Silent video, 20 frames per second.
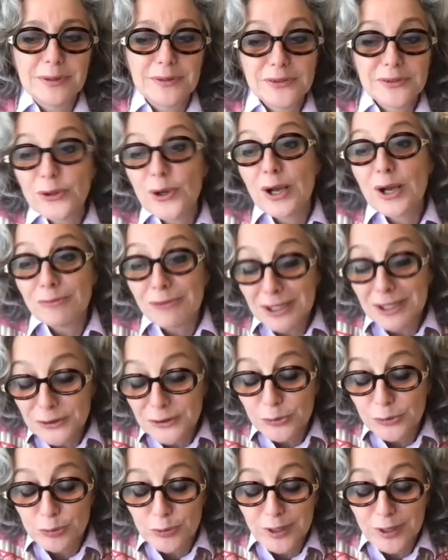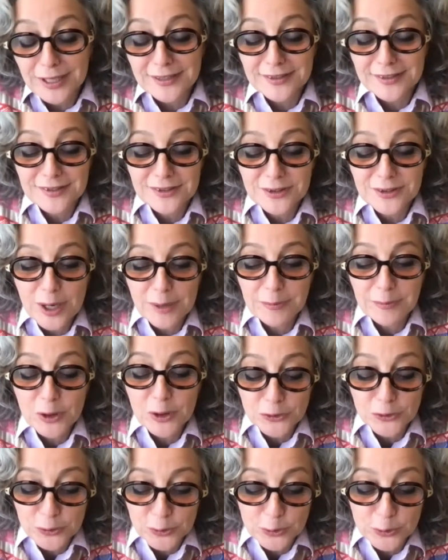So I was yeah, yeah, surprised. Yeah, so I'm
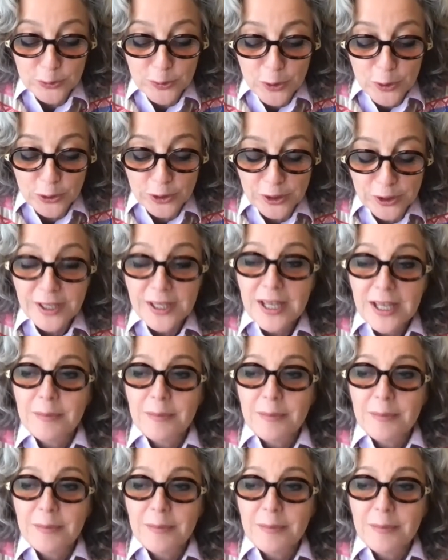not so mm-hmm. wrong.